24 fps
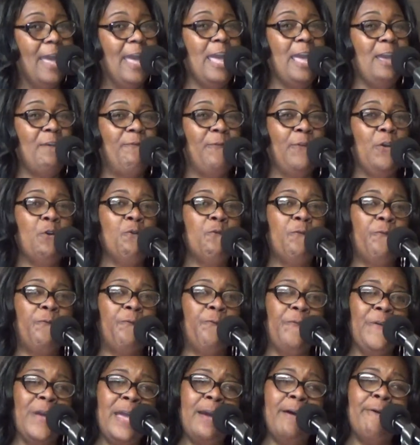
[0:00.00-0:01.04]
If you
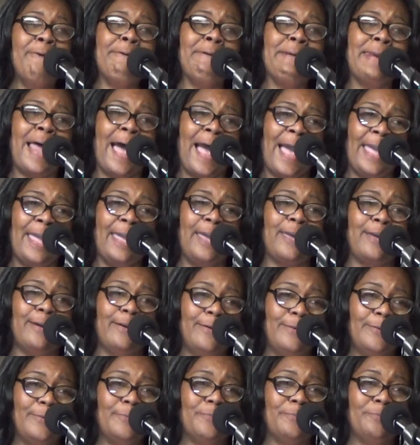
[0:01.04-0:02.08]
feel like
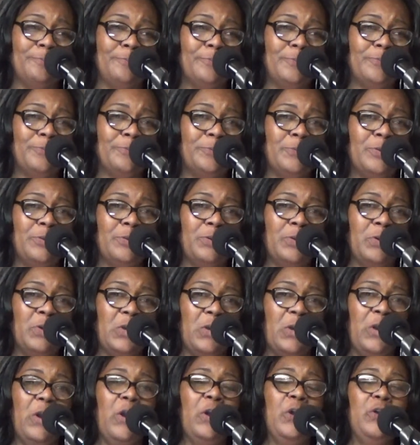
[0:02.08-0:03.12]

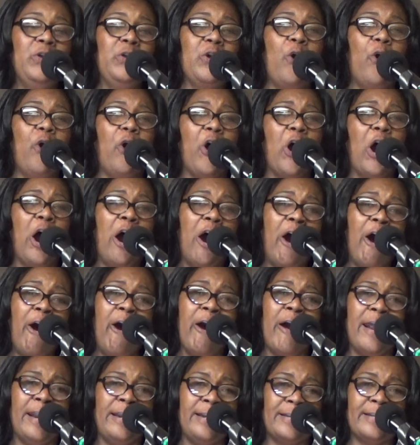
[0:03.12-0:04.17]
your
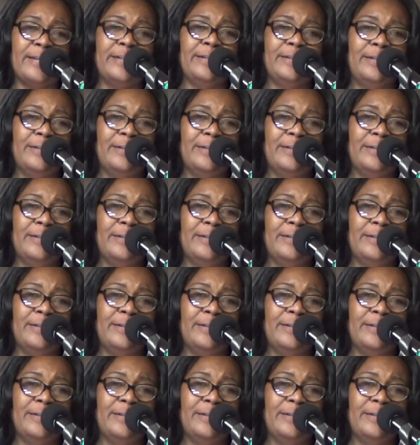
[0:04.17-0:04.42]
heart,